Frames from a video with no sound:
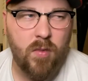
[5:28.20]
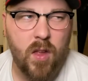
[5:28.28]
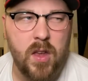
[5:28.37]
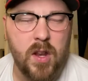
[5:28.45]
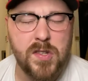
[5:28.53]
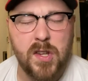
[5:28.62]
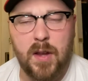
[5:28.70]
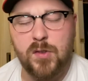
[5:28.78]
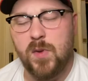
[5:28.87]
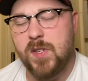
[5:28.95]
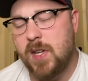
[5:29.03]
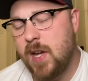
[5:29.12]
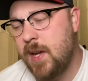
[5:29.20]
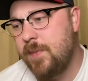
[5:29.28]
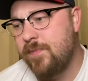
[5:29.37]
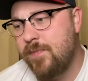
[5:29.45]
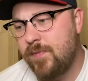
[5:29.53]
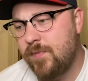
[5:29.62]
you know, sometimes we say
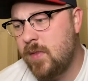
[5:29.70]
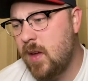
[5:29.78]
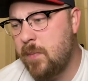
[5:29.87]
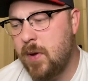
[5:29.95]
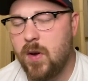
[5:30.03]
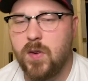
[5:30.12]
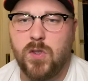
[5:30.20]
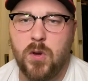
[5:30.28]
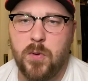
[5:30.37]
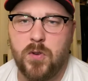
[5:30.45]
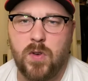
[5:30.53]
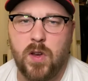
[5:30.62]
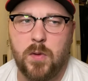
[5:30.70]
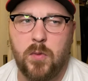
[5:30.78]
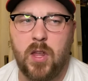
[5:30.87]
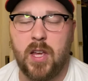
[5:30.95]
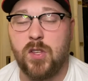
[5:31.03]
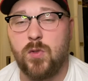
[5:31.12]
a beer is super drinkable,
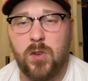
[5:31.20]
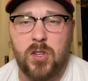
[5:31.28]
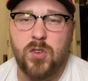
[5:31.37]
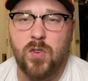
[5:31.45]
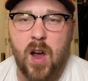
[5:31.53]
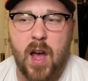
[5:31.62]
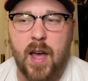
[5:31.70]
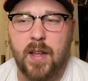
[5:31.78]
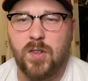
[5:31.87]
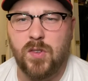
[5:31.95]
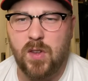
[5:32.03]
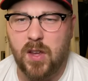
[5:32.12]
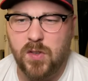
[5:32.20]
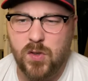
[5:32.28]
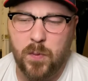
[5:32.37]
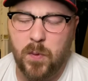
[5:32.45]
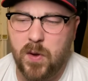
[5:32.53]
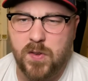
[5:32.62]
like it's really dry and just like
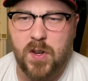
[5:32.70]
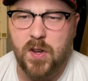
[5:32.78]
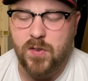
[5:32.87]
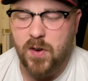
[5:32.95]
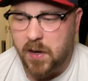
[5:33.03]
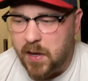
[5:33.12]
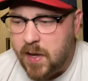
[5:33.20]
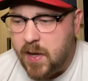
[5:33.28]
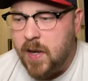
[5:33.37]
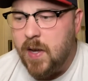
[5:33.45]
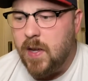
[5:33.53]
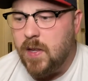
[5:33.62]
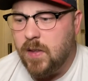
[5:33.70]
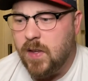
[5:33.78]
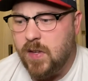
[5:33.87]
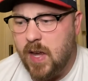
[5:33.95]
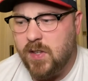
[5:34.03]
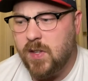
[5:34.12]
super easy to drink.
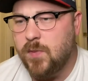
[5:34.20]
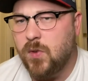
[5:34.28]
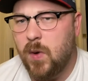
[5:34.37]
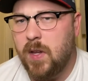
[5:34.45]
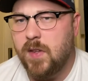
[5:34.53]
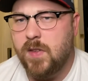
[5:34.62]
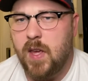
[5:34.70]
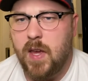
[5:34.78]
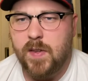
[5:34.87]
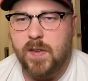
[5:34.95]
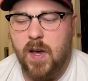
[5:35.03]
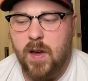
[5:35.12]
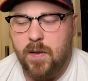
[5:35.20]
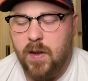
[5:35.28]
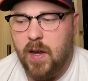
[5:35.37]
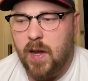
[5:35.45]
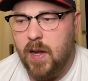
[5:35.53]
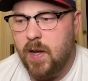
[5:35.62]
This has some sweetness that hangs out,
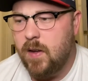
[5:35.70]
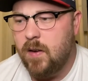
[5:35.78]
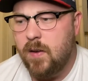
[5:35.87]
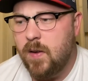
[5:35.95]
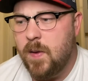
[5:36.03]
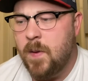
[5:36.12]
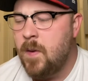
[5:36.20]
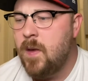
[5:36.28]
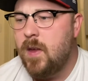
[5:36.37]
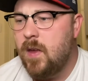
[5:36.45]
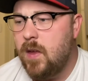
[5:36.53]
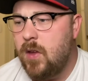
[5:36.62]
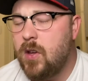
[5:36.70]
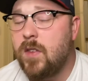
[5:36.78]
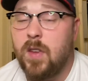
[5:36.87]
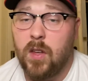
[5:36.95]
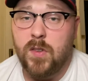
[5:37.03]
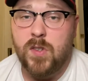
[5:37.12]
and you can
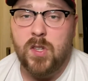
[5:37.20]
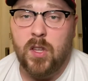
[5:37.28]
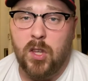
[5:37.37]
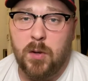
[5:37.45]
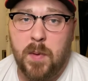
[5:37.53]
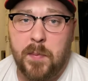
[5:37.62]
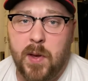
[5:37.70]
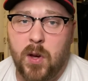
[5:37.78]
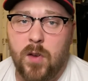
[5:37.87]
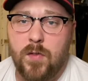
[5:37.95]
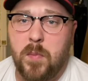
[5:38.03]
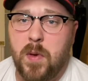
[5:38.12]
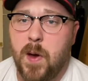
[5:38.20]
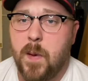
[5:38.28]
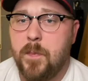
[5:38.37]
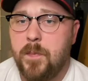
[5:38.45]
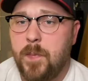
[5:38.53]
tell this is a little bit bigger of a beer.